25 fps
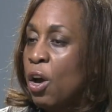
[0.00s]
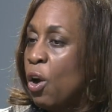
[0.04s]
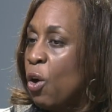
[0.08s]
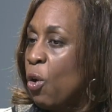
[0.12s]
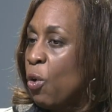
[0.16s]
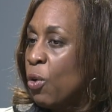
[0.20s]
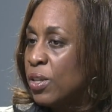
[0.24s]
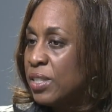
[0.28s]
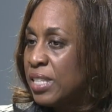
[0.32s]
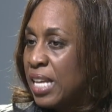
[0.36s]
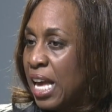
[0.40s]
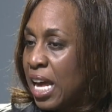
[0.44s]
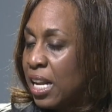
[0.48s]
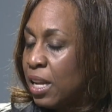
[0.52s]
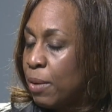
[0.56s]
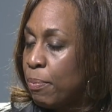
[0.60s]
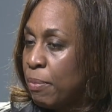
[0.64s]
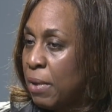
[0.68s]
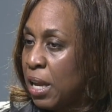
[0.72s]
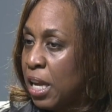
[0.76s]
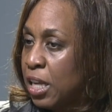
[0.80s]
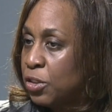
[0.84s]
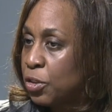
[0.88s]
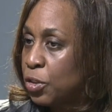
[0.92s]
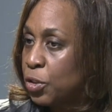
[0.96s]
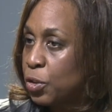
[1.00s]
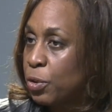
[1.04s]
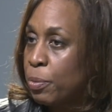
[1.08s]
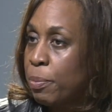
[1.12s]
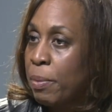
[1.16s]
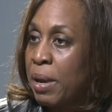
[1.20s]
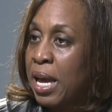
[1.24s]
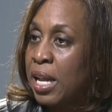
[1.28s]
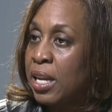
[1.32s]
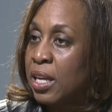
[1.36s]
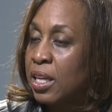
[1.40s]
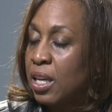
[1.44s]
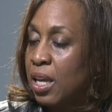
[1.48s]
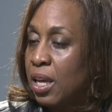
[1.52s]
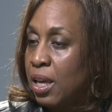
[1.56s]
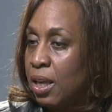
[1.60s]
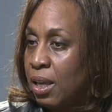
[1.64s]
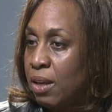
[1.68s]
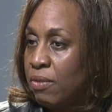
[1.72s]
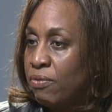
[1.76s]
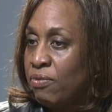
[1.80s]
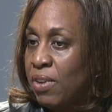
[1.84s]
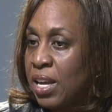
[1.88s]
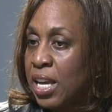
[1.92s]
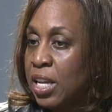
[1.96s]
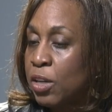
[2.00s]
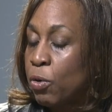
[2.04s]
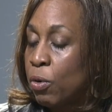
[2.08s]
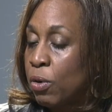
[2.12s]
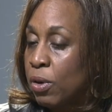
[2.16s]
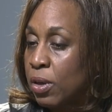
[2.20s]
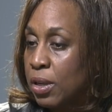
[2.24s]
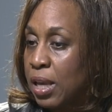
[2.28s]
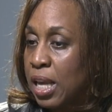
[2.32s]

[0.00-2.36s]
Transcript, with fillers: or has had a major traumatic event or